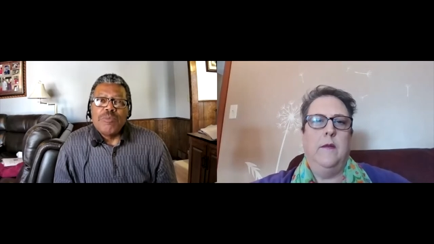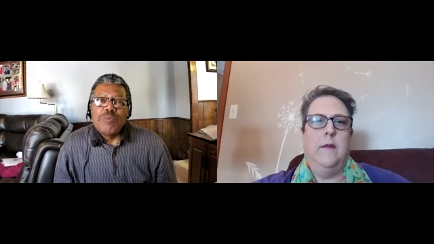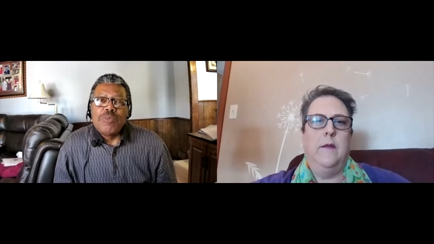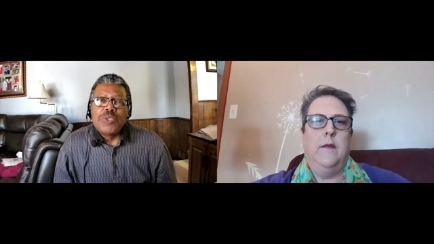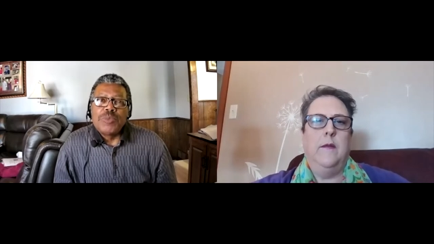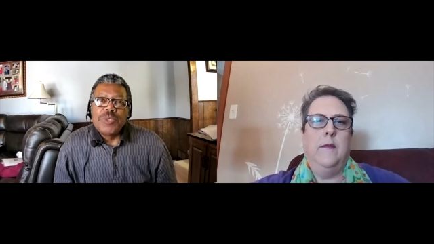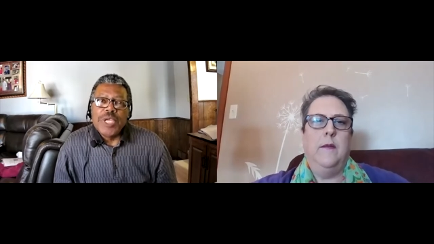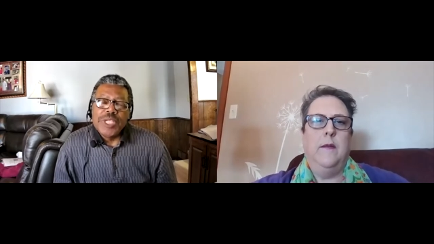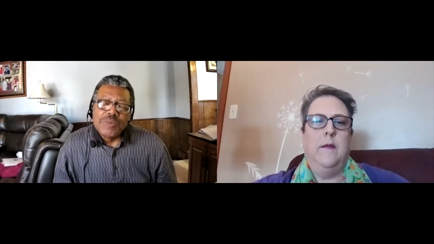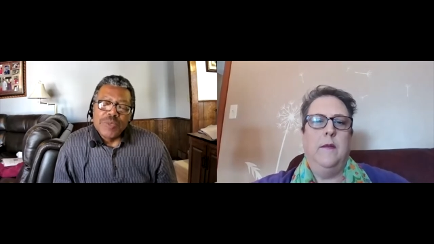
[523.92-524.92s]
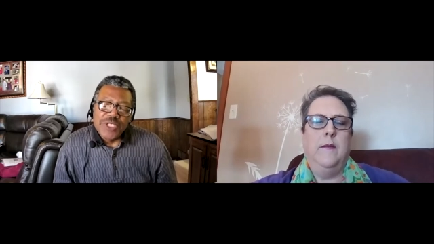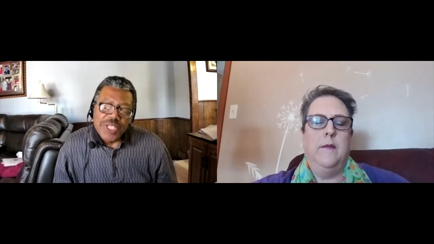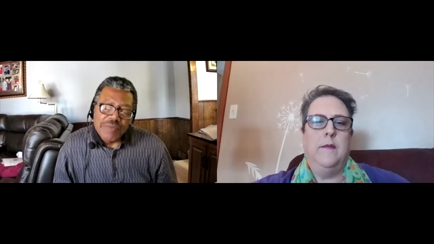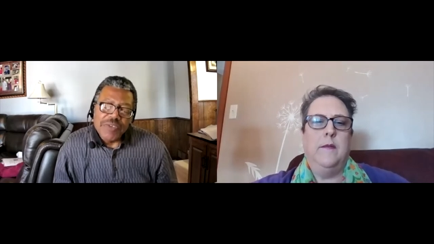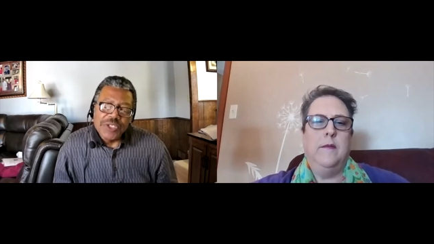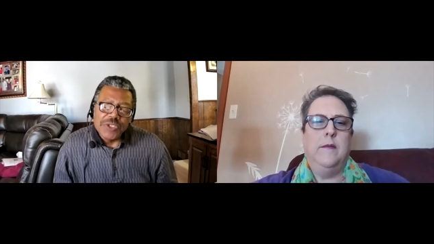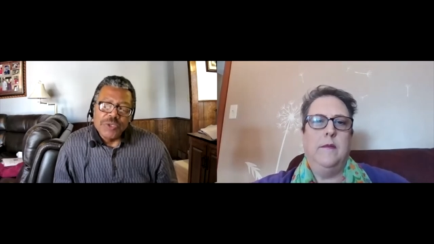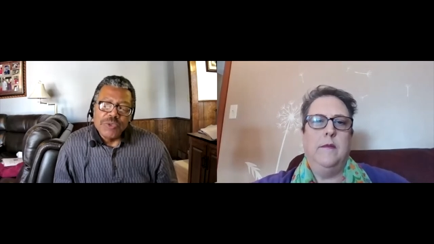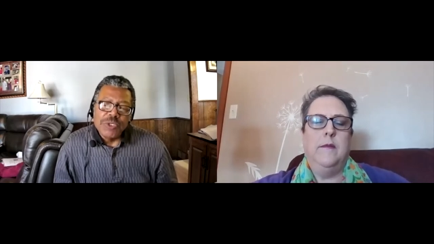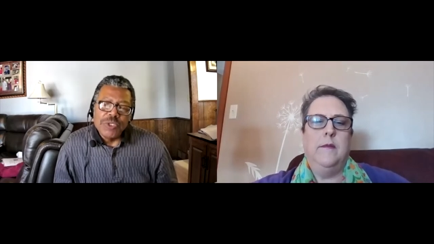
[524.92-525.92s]
Speaker 1: As a a
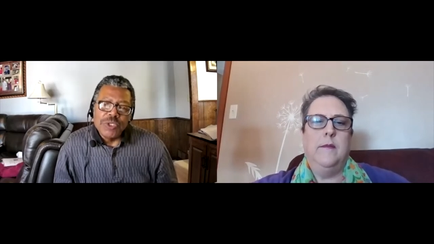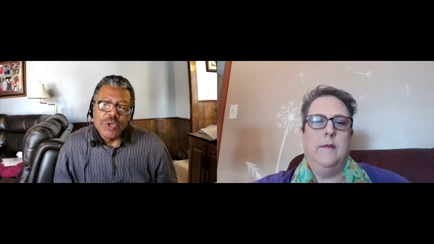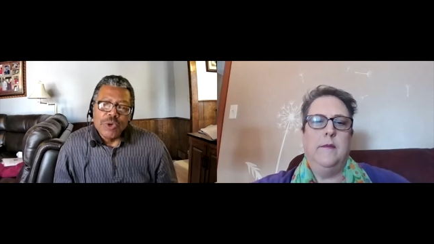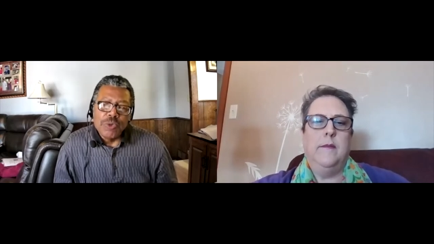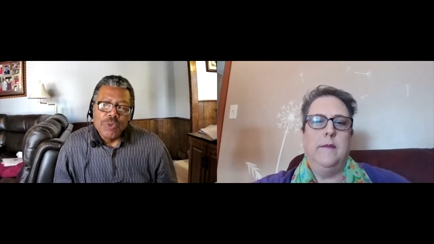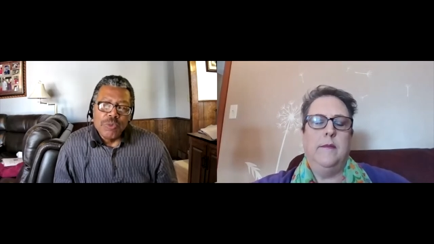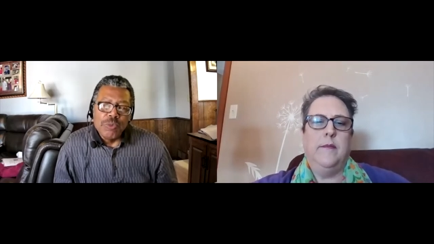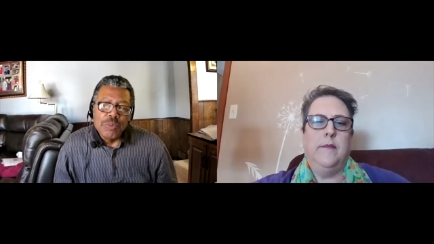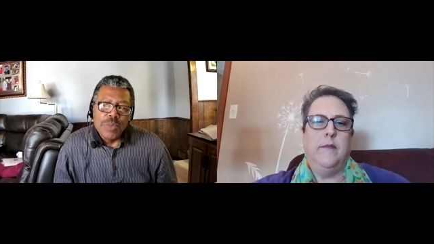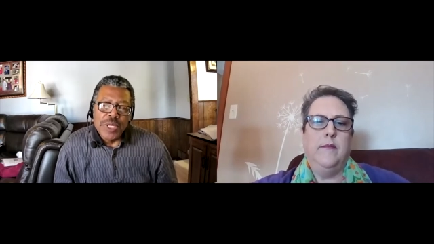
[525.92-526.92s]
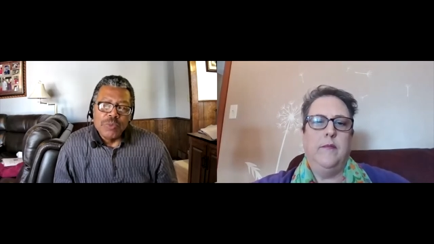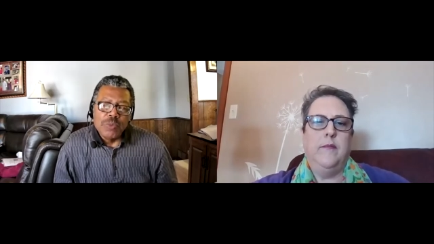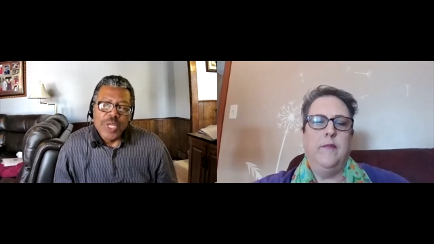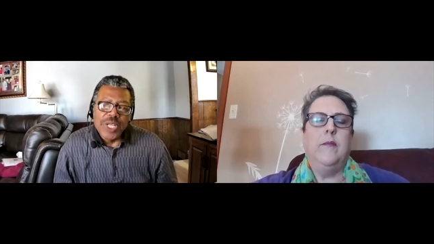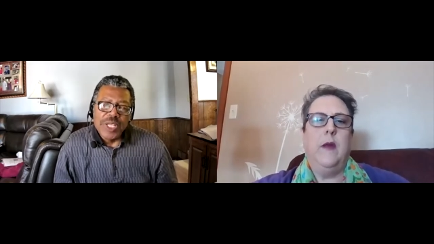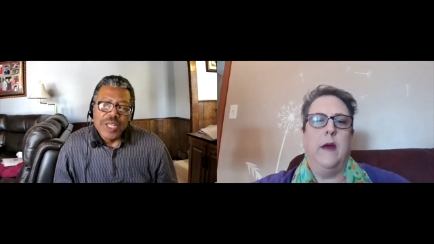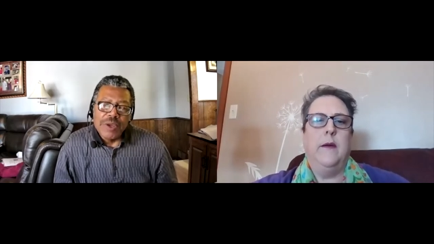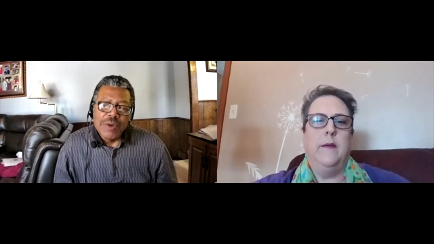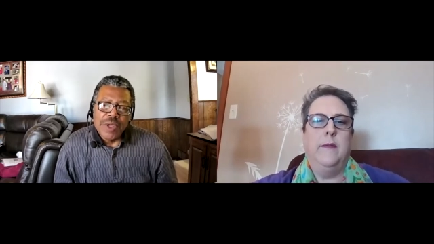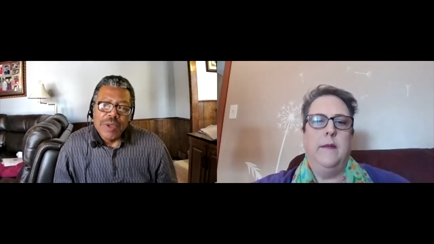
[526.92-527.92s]
specific student, no. Okay.
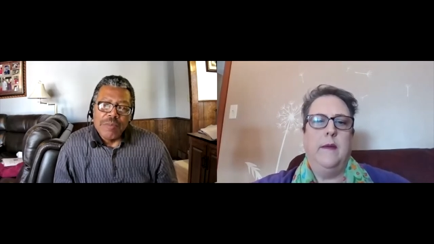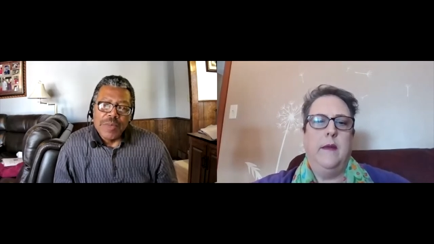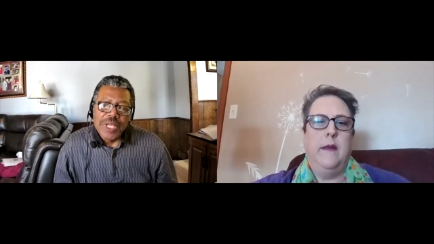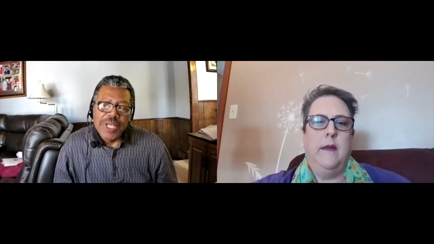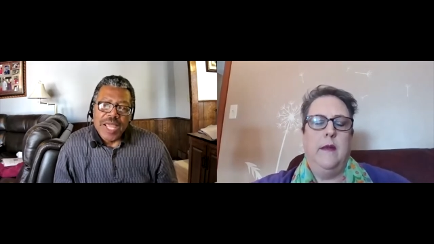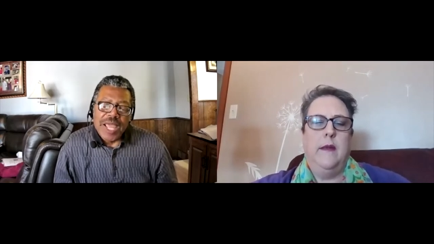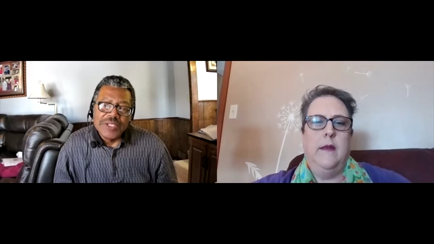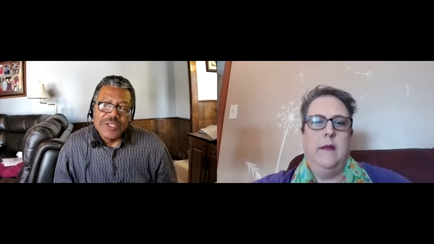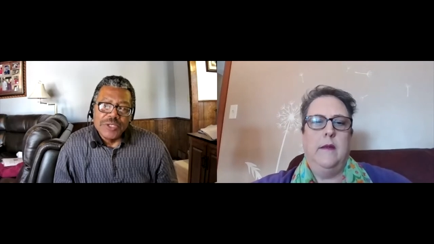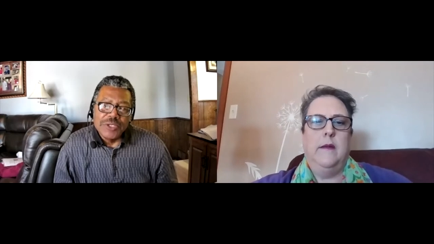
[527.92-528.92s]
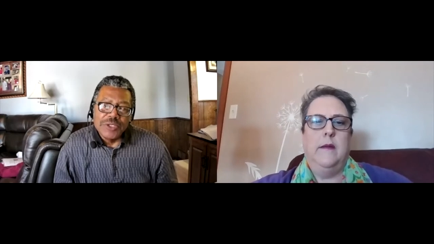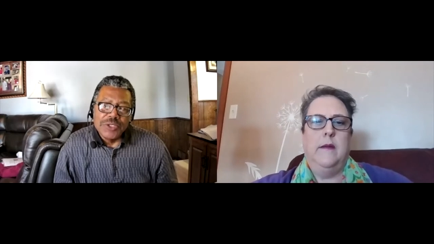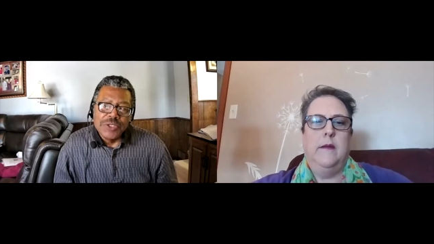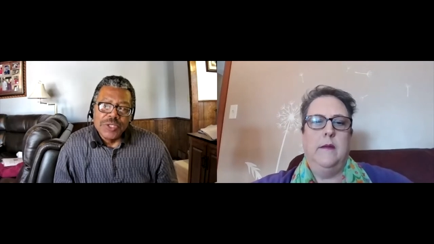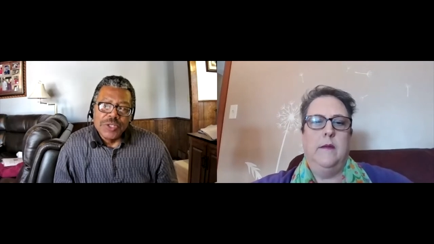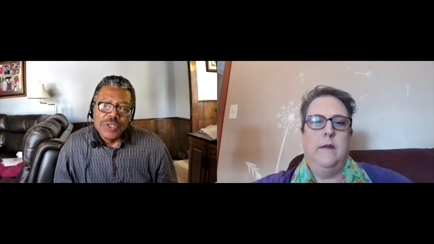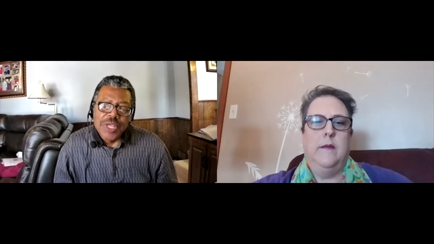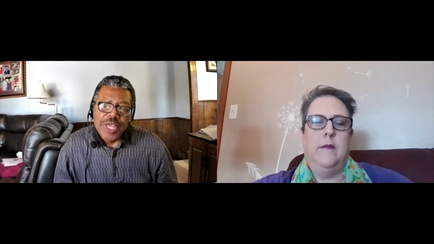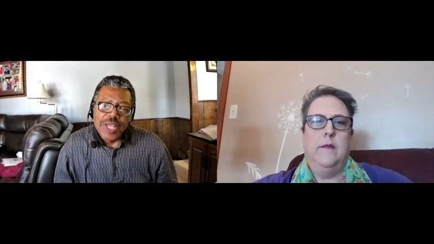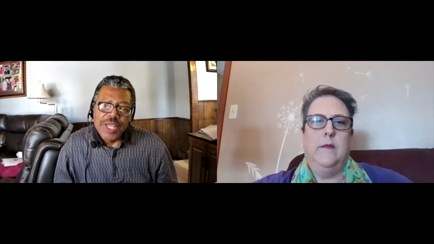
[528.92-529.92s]
But when there have been
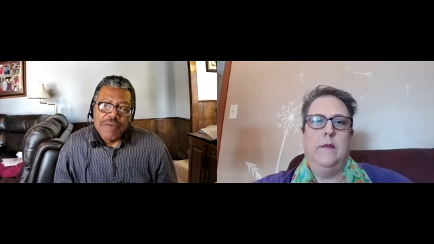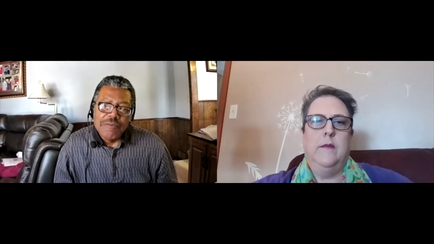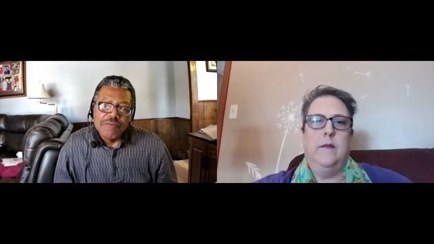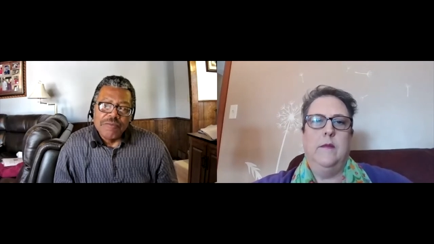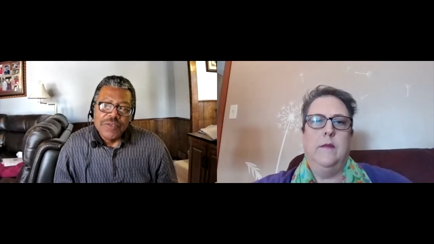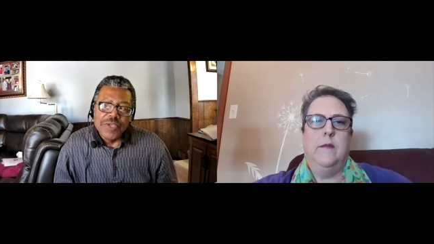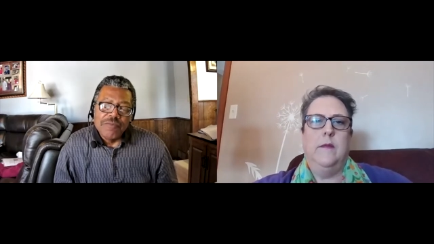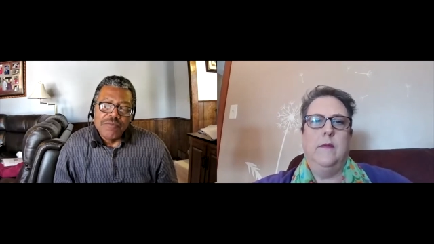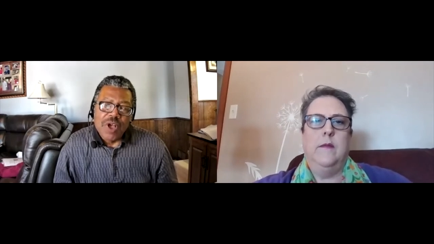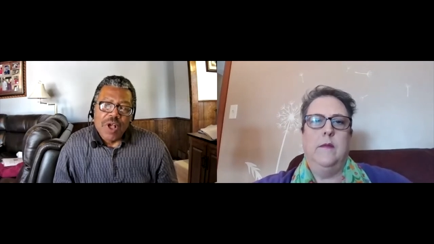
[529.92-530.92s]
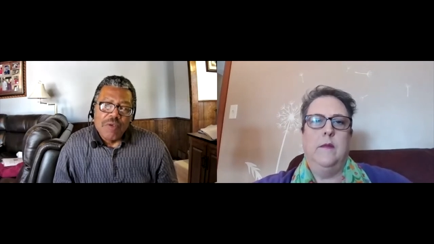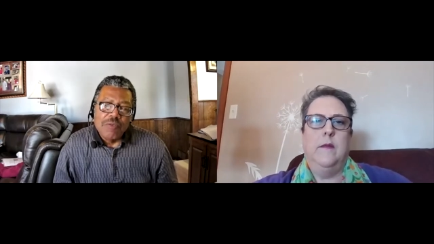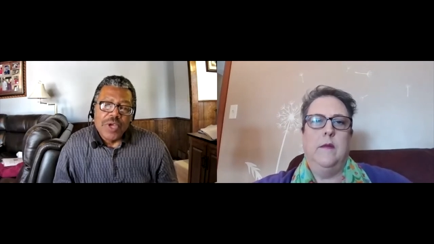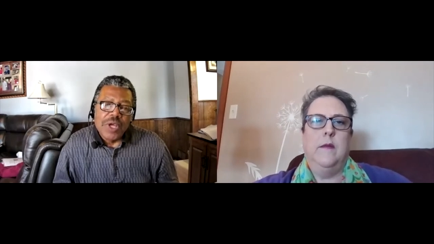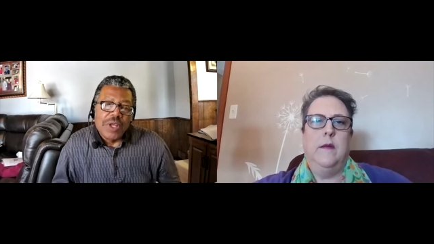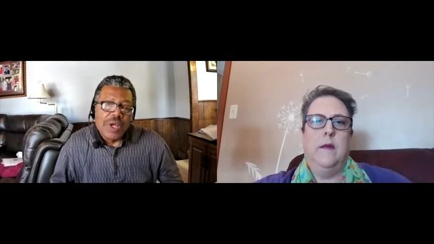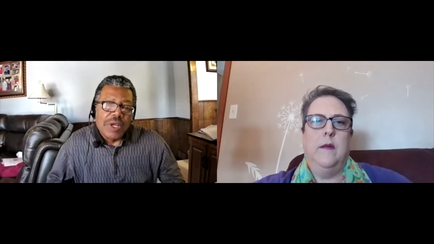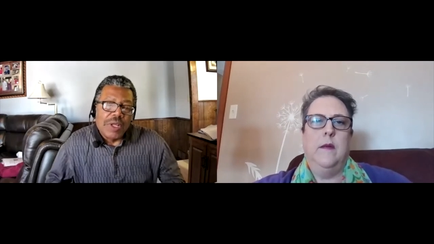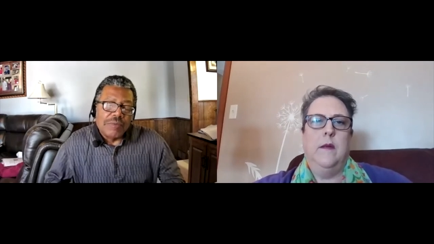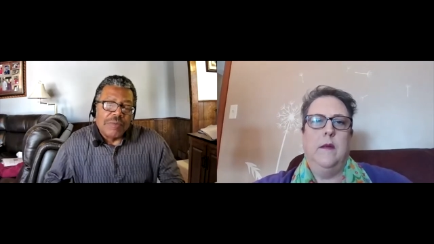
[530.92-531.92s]
actions that have
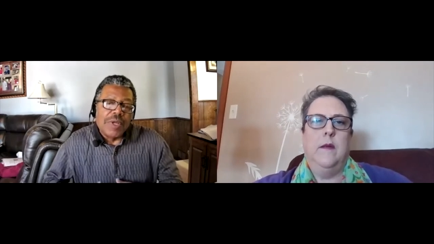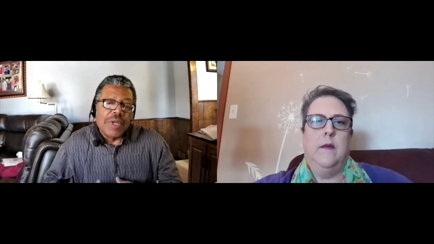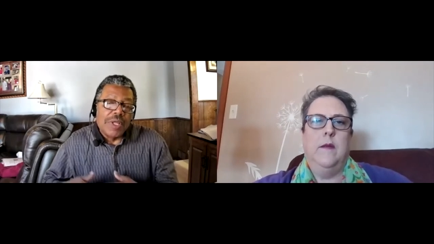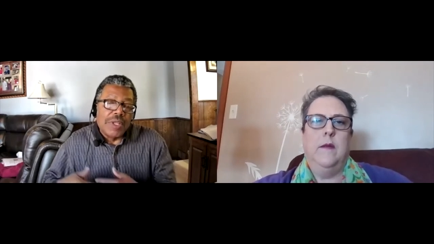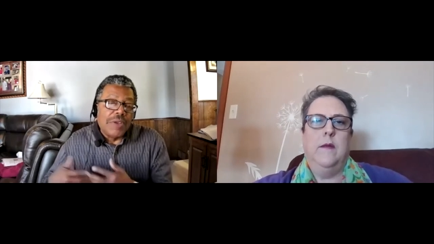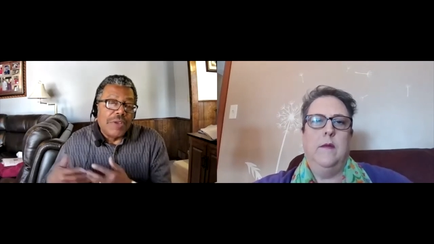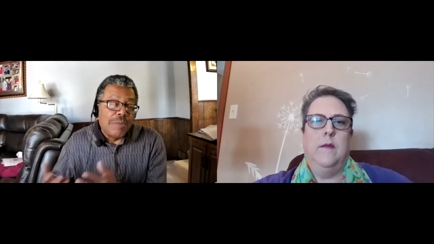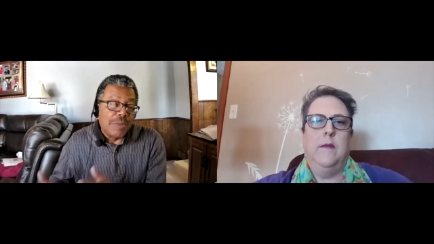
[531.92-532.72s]
involved a, uh,